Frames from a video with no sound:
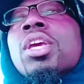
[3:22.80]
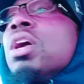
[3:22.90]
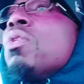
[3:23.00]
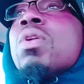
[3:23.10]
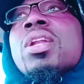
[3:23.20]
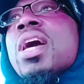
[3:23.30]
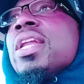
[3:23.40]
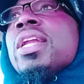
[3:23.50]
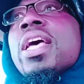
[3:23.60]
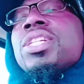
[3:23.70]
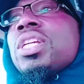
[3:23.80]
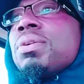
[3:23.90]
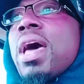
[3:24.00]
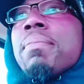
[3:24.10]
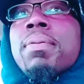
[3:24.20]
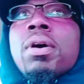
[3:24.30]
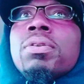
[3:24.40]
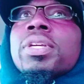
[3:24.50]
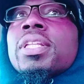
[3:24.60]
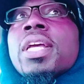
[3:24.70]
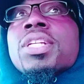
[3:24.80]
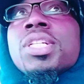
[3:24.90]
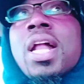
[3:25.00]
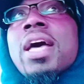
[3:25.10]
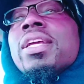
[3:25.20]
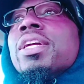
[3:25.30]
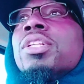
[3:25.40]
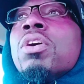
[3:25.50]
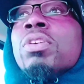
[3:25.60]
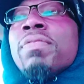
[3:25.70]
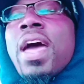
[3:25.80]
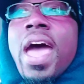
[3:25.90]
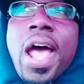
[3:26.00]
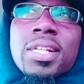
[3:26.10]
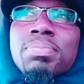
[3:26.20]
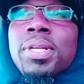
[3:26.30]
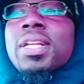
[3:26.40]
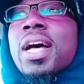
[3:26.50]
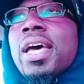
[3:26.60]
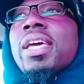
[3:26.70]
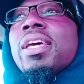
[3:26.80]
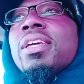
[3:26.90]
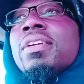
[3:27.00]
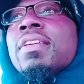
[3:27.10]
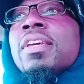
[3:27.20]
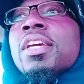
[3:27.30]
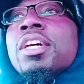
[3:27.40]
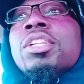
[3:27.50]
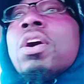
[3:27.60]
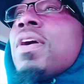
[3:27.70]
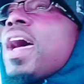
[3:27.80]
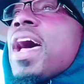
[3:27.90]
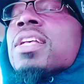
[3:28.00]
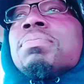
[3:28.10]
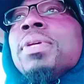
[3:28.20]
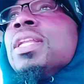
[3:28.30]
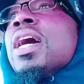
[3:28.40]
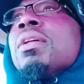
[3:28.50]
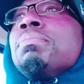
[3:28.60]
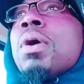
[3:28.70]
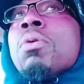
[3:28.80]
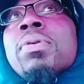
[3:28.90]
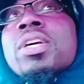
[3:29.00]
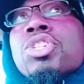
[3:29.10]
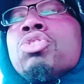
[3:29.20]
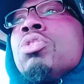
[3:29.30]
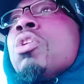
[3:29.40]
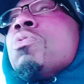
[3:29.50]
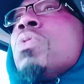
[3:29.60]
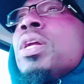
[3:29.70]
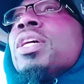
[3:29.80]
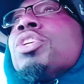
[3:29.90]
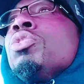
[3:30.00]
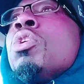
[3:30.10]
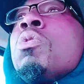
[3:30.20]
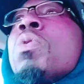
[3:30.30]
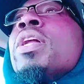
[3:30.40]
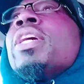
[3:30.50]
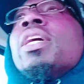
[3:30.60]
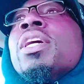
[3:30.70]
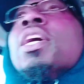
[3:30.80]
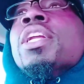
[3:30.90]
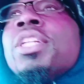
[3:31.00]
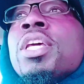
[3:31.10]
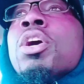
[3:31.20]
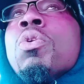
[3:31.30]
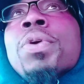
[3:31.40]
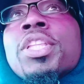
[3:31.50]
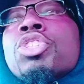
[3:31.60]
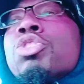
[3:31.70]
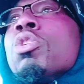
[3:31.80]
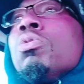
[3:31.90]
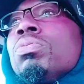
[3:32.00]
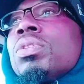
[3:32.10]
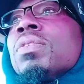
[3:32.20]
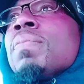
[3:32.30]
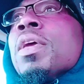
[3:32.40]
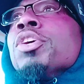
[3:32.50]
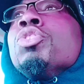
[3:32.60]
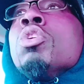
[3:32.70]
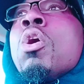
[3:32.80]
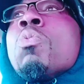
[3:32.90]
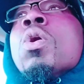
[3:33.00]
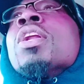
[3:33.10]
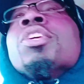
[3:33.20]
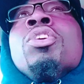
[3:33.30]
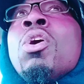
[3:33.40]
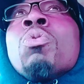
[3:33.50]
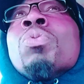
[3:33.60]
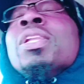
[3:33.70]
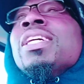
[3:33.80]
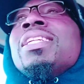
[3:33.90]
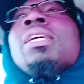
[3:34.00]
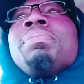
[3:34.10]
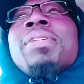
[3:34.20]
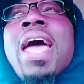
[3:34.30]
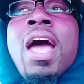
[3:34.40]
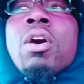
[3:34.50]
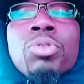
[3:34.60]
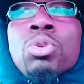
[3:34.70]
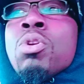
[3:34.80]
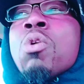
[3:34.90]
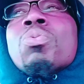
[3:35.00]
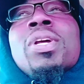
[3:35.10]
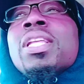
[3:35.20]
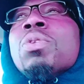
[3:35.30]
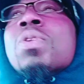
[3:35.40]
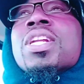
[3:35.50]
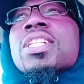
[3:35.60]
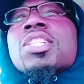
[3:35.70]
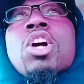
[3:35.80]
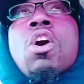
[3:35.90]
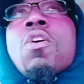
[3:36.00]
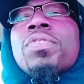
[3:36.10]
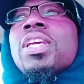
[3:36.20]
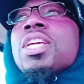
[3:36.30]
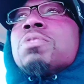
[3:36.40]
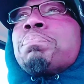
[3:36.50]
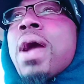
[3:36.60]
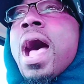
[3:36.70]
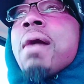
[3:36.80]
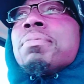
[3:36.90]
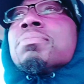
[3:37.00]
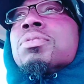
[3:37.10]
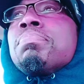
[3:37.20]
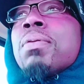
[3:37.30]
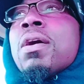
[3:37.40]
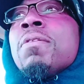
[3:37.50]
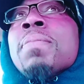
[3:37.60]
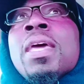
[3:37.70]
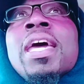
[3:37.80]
You don't want none of that shit. Like, bro, get that shit out of here. Don't even ask me nothing. Don't ask me nothing, bro, because you don't wanna you don't wanna deal with the truth. You don't want you don't really deep down, you don't really want to solve these problems, bro.